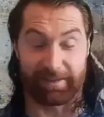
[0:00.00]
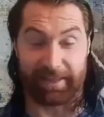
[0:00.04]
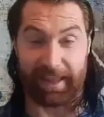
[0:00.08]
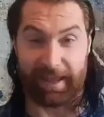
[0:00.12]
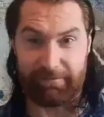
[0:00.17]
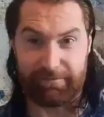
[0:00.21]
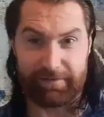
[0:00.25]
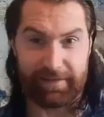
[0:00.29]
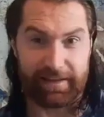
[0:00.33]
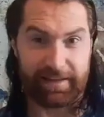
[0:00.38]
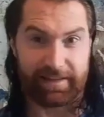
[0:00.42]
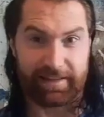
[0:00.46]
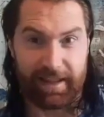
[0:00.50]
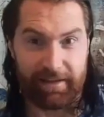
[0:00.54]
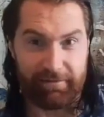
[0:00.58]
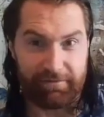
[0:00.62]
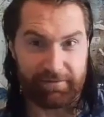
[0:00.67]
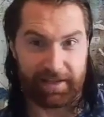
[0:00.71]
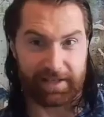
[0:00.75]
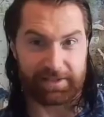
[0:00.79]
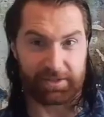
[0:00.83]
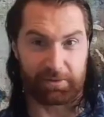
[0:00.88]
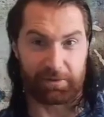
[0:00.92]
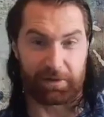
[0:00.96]
Definitely
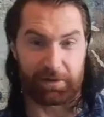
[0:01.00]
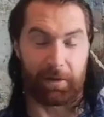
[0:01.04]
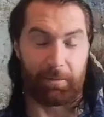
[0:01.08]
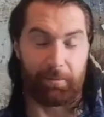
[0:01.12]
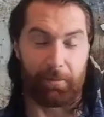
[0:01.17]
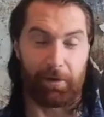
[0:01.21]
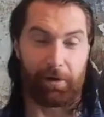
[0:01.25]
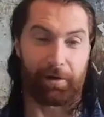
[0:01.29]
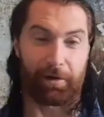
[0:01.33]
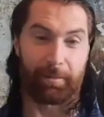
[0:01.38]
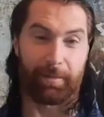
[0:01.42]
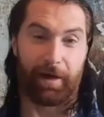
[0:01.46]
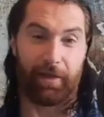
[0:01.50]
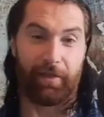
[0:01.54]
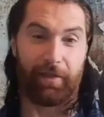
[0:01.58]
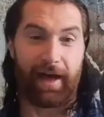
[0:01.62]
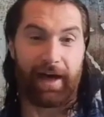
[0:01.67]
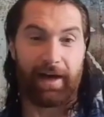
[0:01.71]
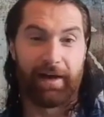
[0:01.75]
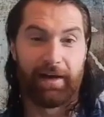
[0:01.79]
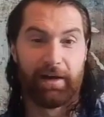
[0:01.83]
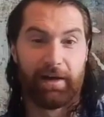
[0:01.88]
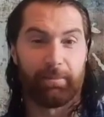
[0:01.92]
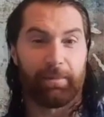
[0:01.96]
ask you a lot more about that.